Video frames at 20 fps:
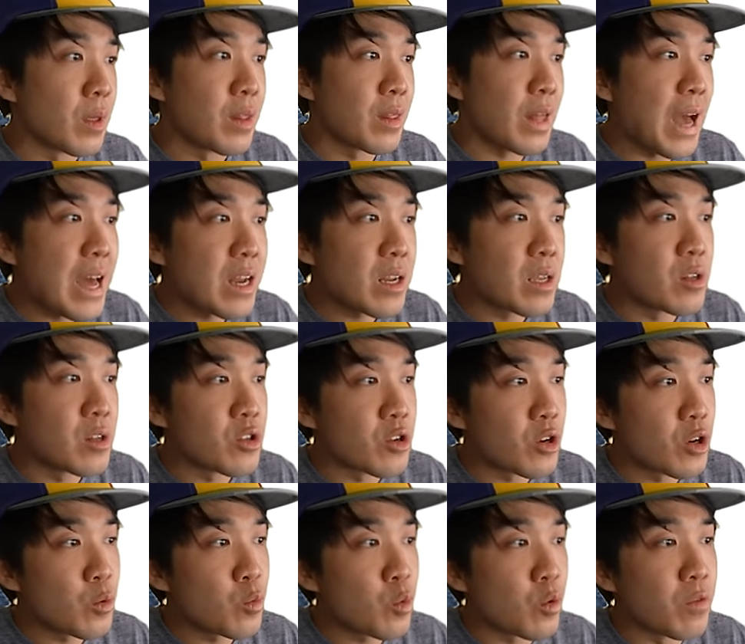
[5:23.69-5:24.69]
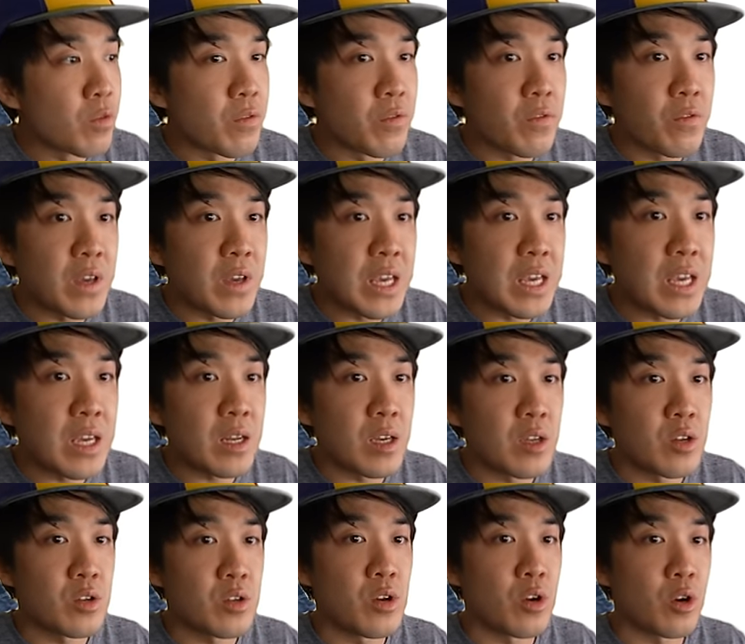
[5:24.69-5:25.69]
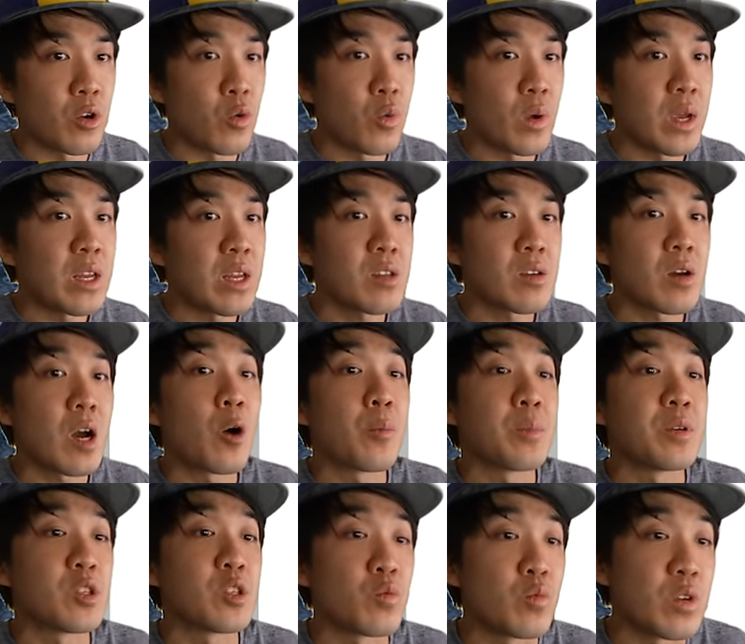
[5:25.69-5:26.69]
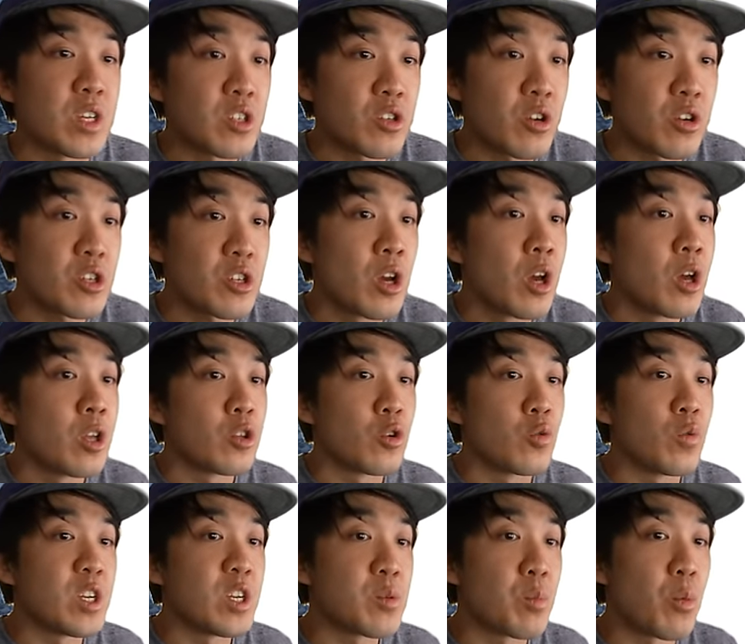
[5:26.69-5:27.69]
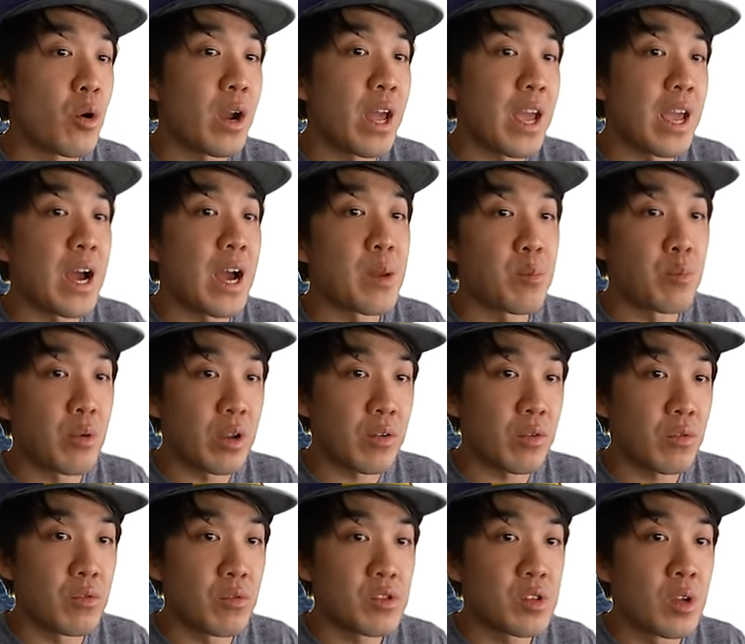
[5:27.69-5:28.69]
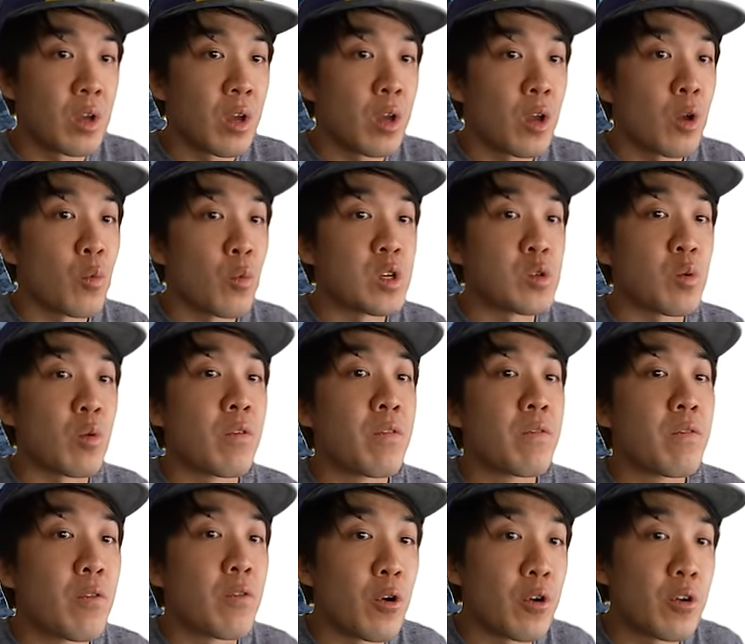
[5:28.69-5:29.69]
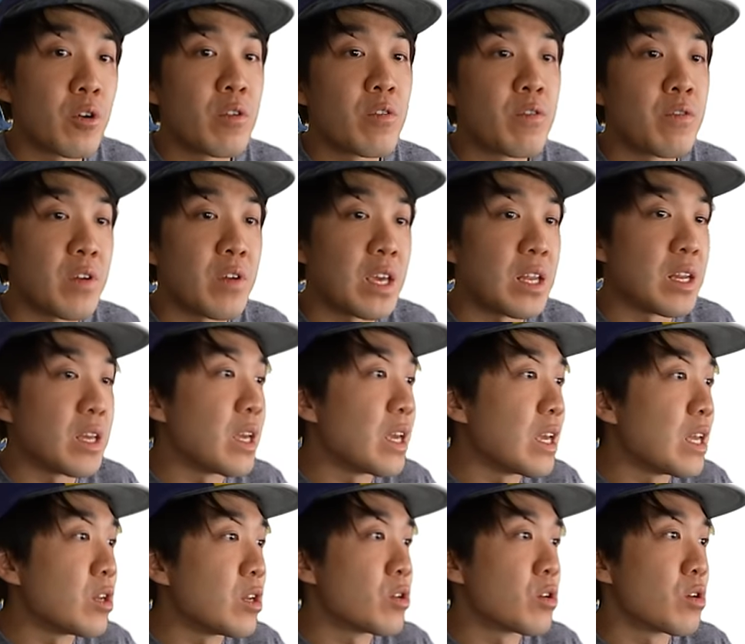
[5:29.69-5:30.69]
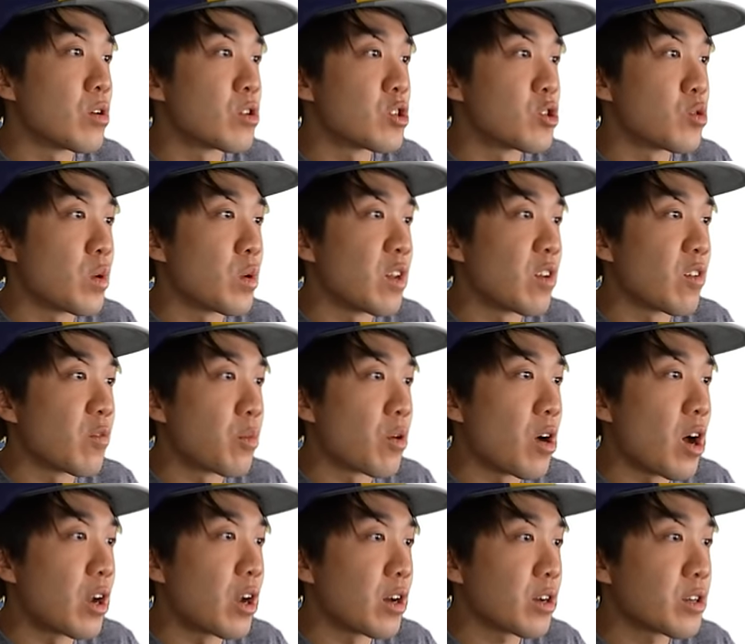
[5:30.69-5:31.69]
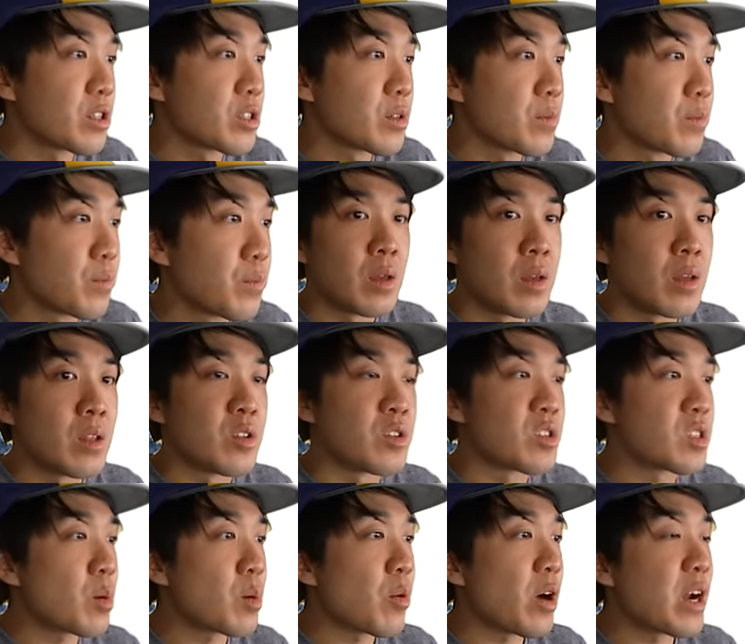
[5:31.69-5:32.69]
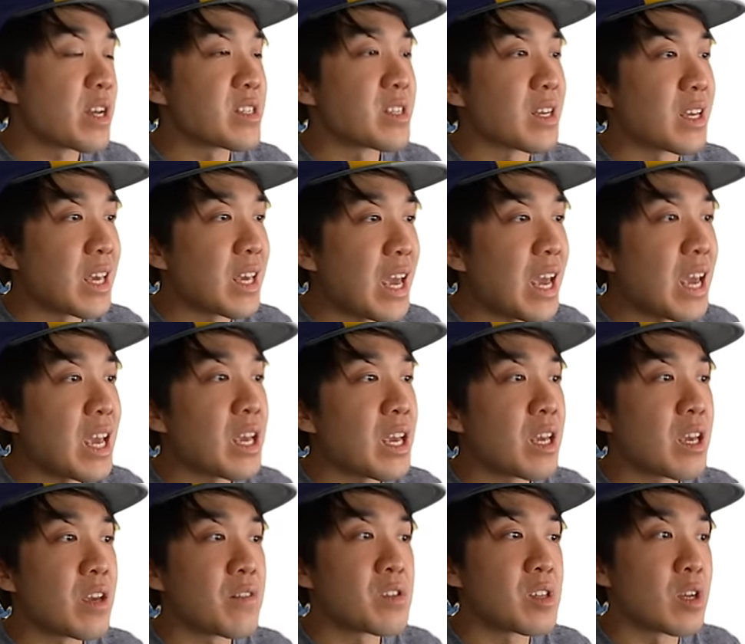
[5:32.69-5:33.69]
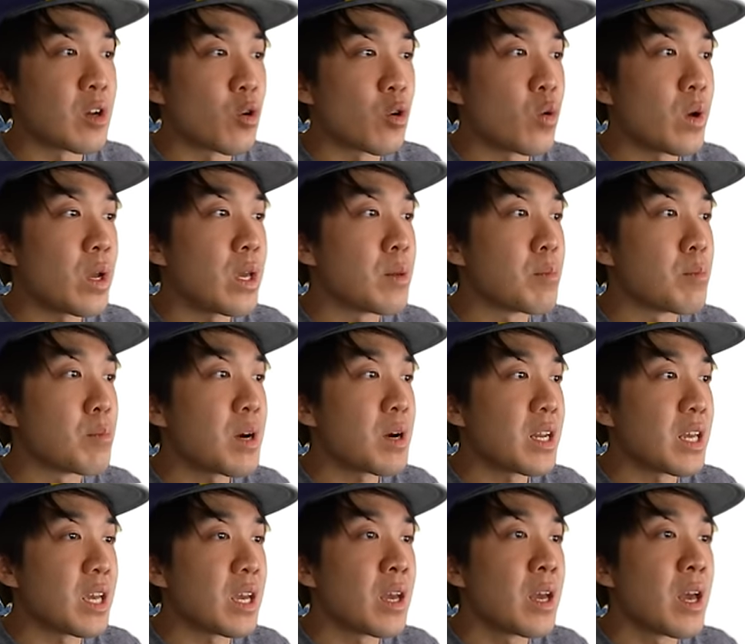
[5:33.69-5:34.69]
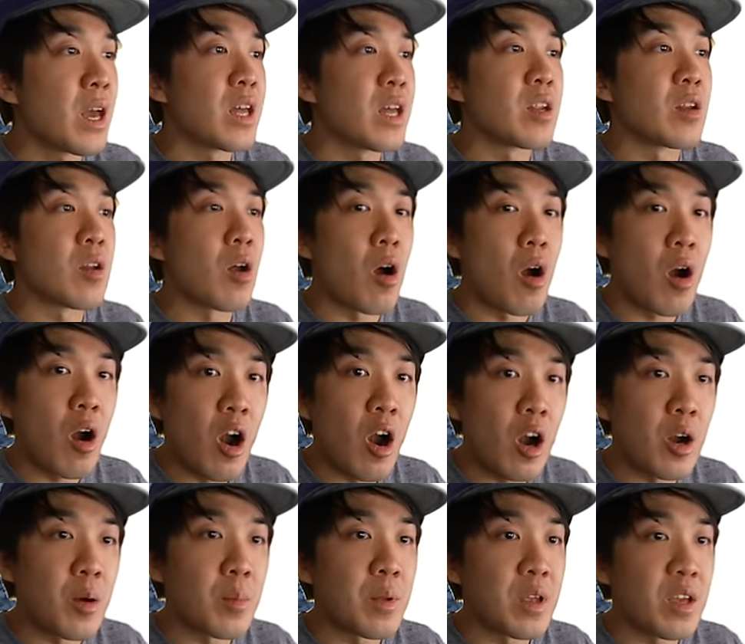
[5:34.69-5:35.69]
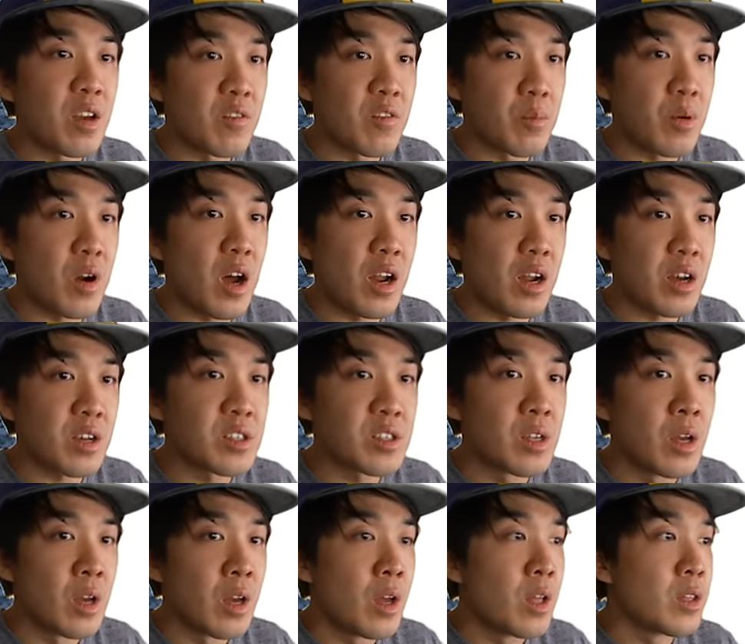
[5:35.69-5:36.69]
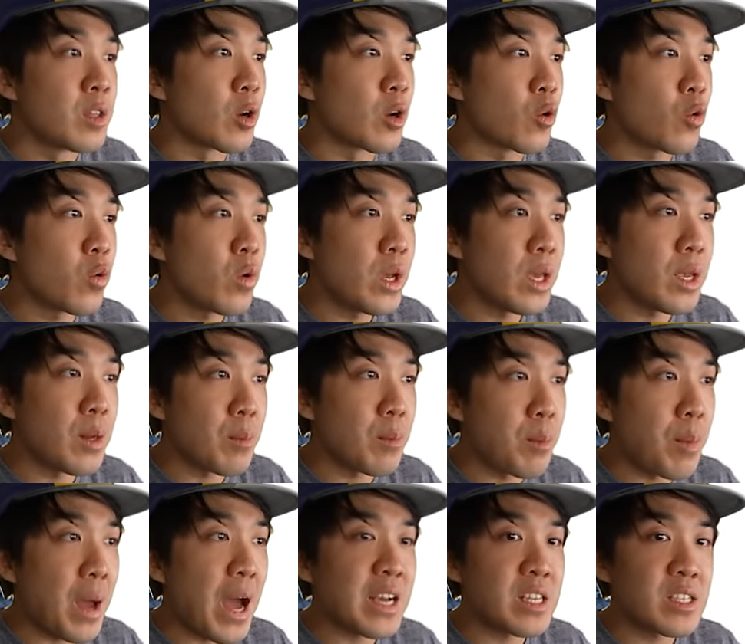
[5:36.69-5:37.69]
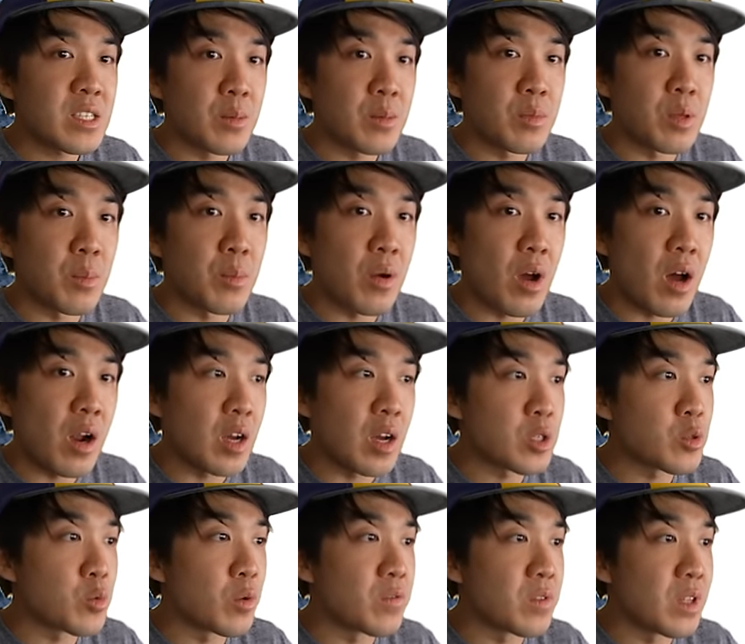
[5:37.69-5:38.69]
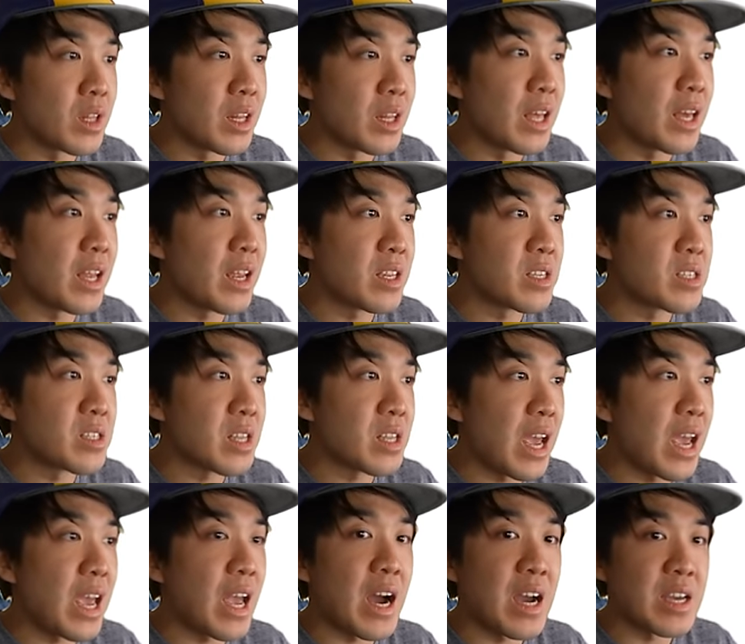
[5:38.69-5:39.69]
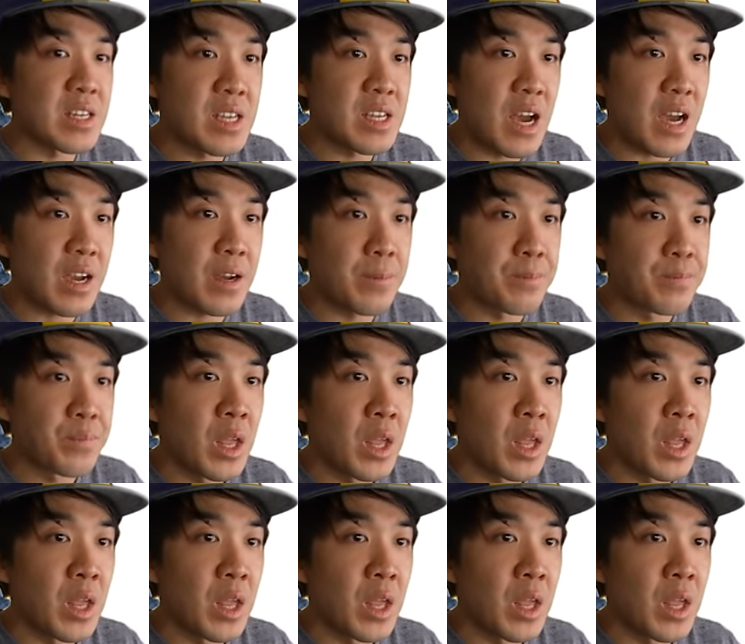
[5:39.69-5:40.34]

That in turn will feed into your queen to help its research to reach more AI breakthroughs, which will further feed into your suite of products. To summarize, the king gives the queen money and an army of products. The queen backs up the products with the latest AI tech.